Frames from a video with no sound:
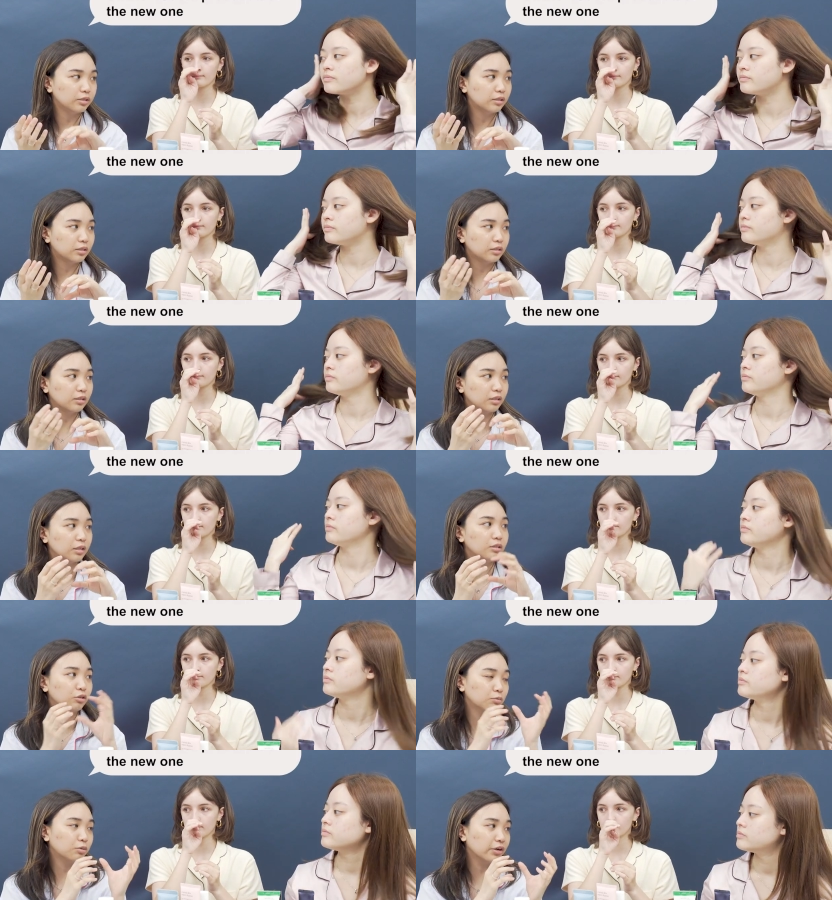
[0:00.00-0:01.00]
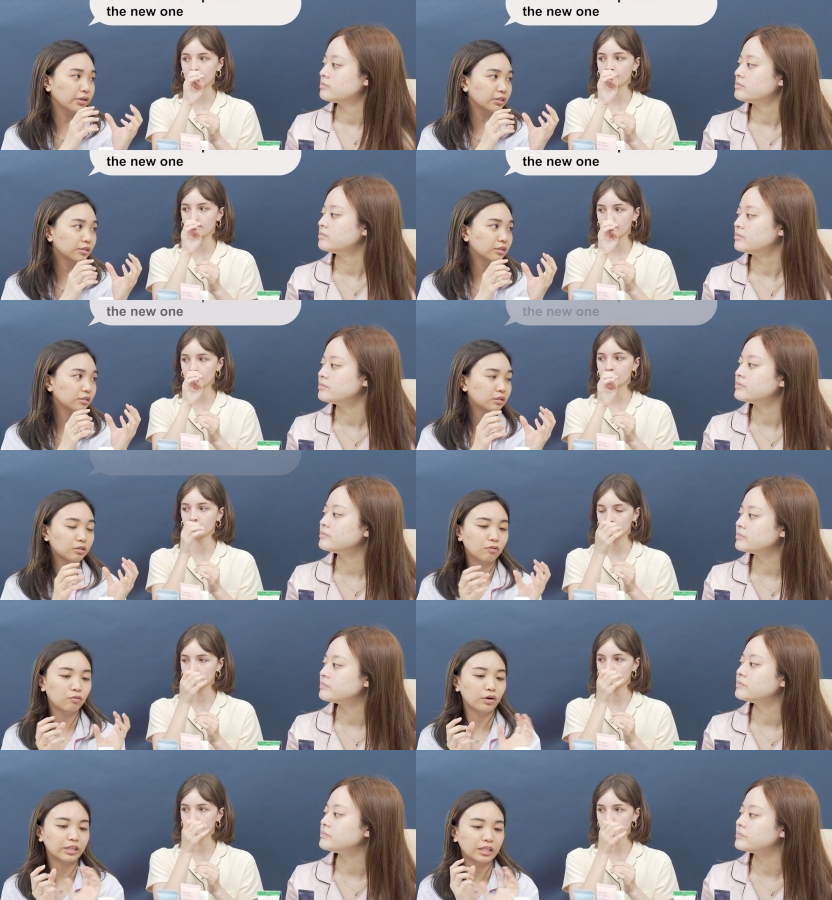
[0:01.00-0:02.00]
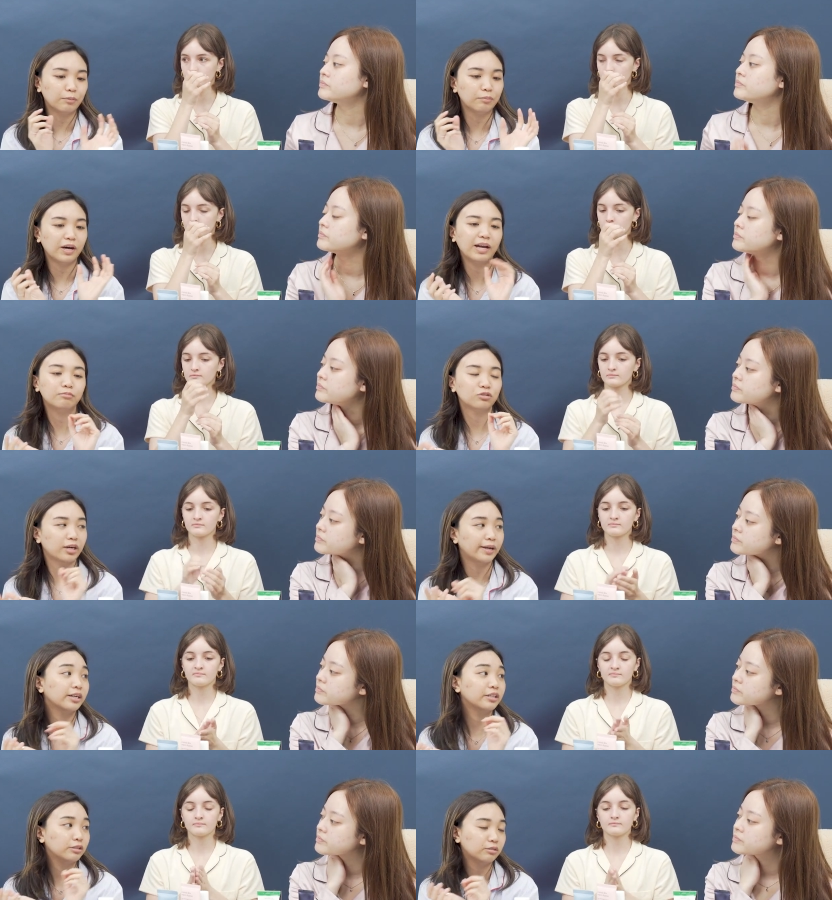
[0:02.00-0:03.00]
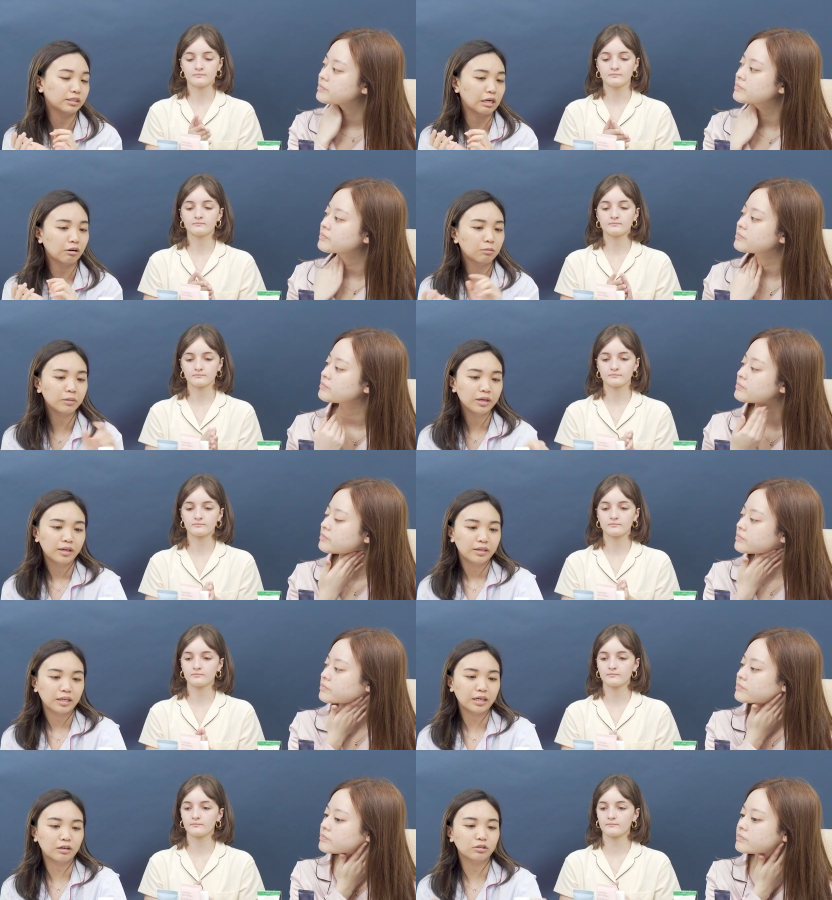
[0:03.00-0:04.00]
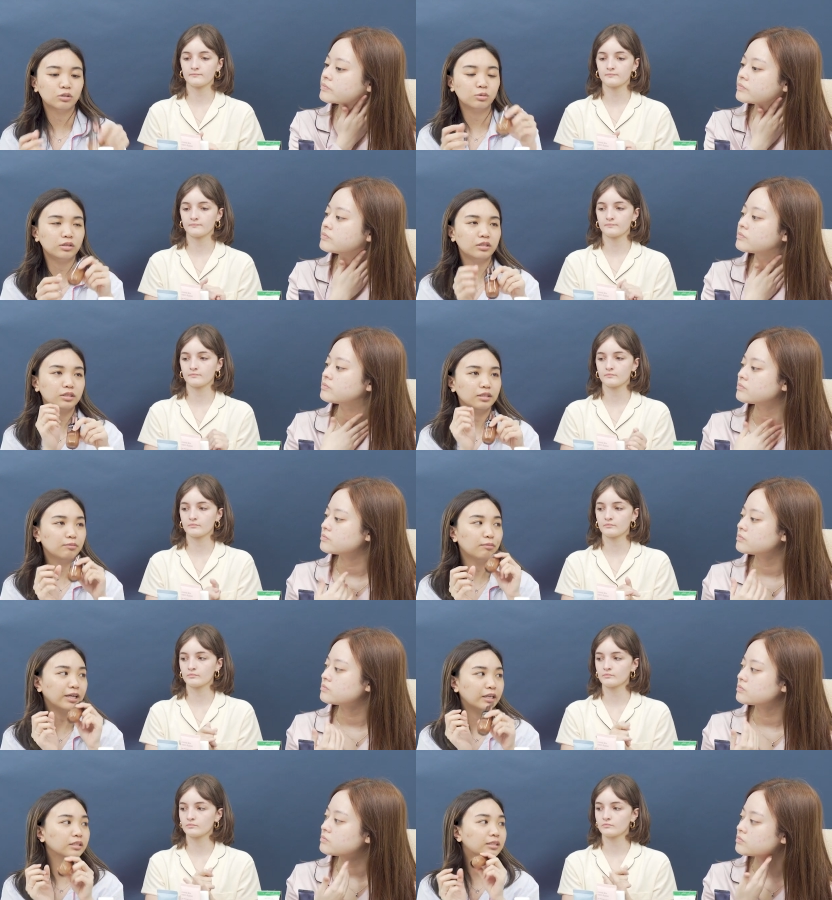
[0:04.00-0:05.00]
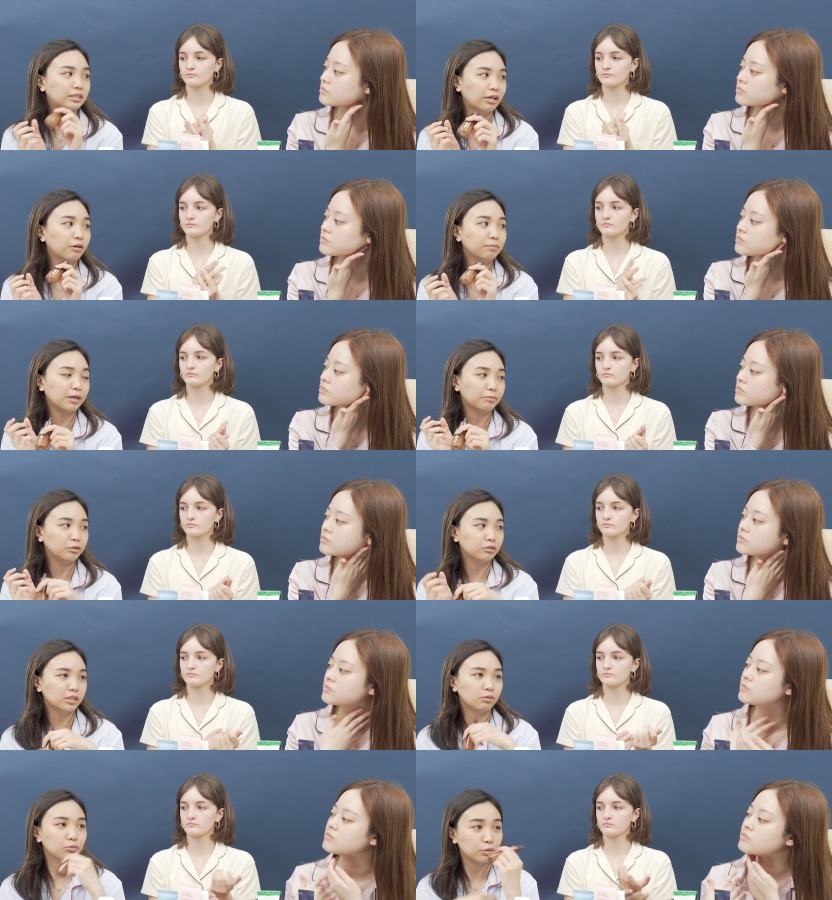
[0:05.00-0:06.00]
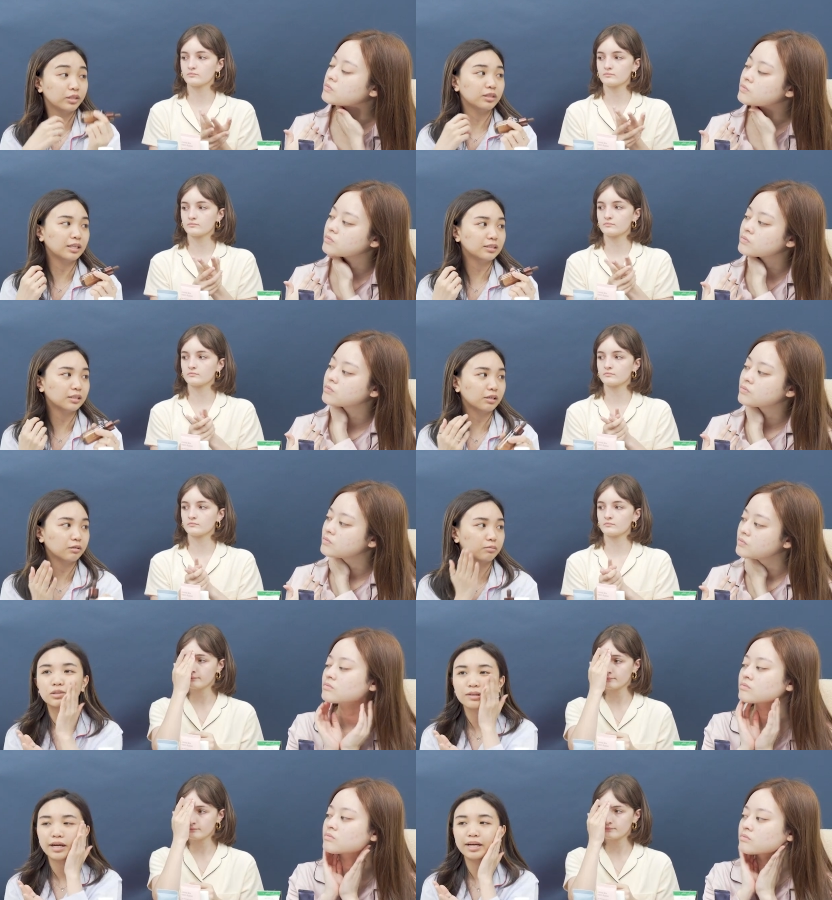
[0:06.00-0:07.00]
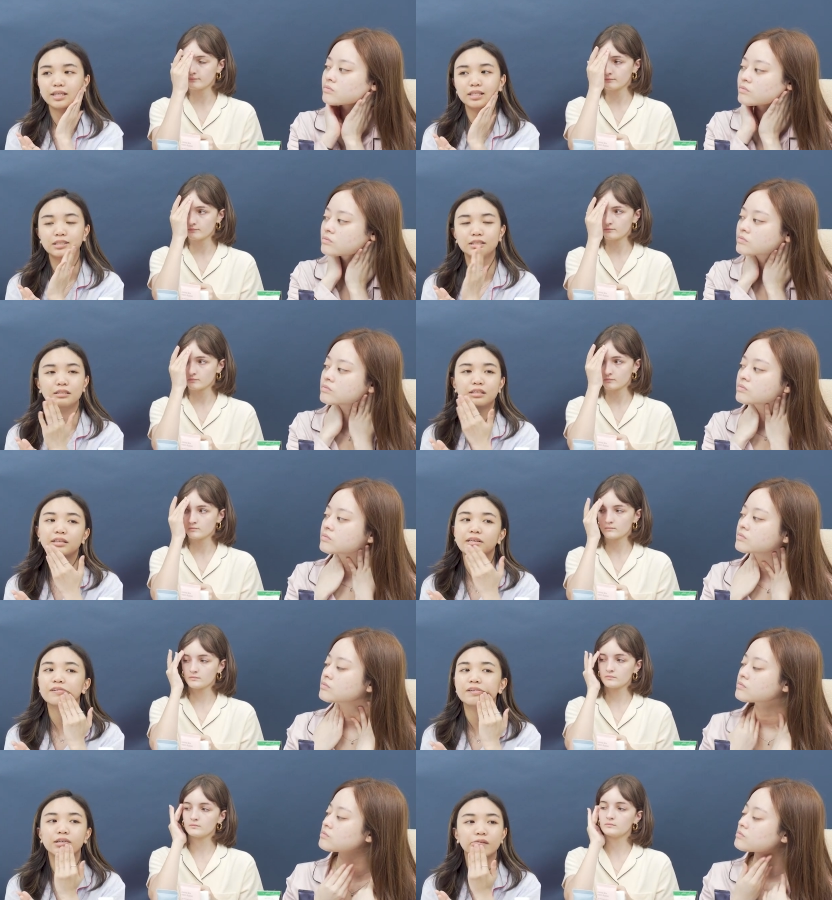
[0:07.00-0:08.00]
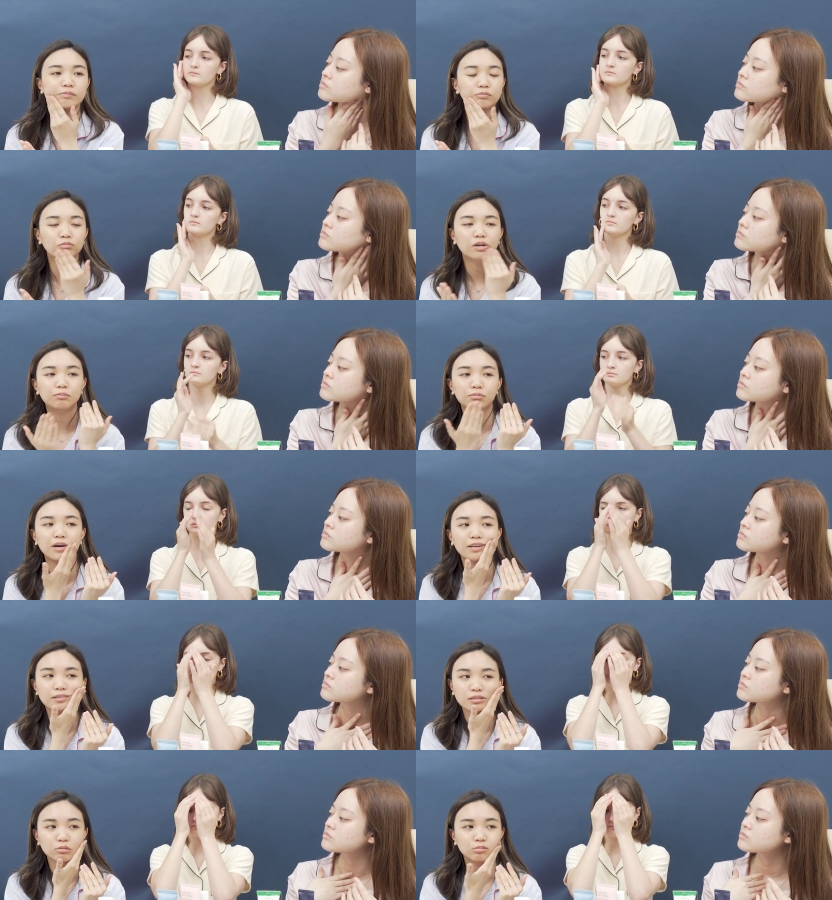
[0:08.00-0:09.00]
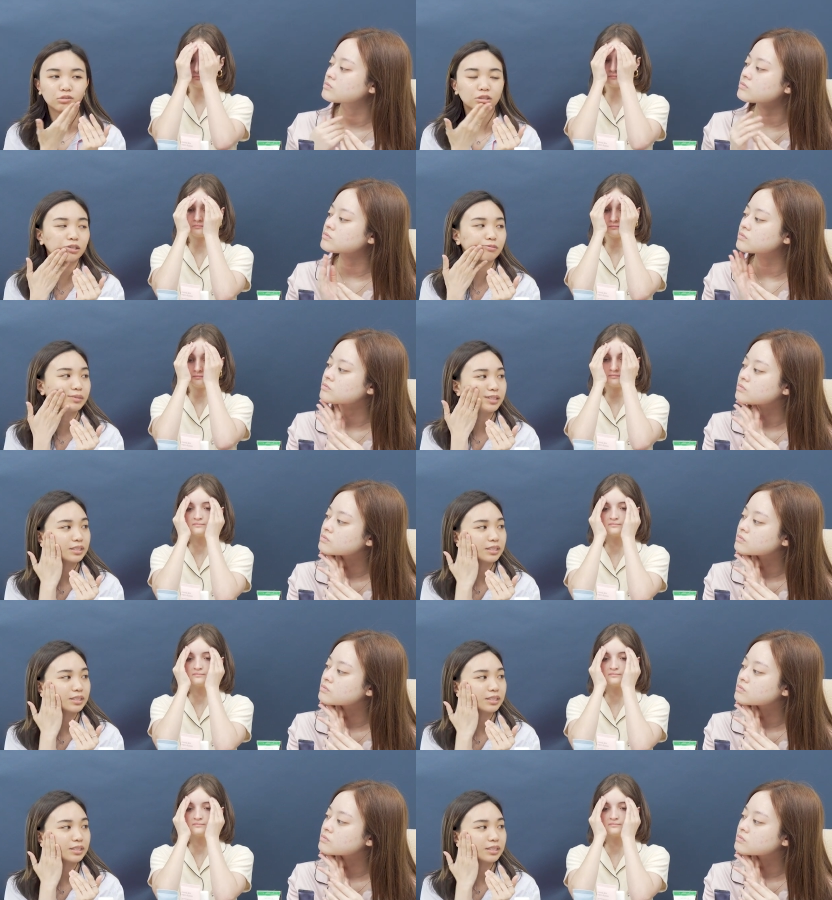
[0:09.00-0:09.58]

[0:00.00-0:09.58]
Speaker 1: with the new product. Mm. So for mm. example, I'm trying a new serum, then I'll switch my serum that I'm using with that serum so that I can see um, what products work on my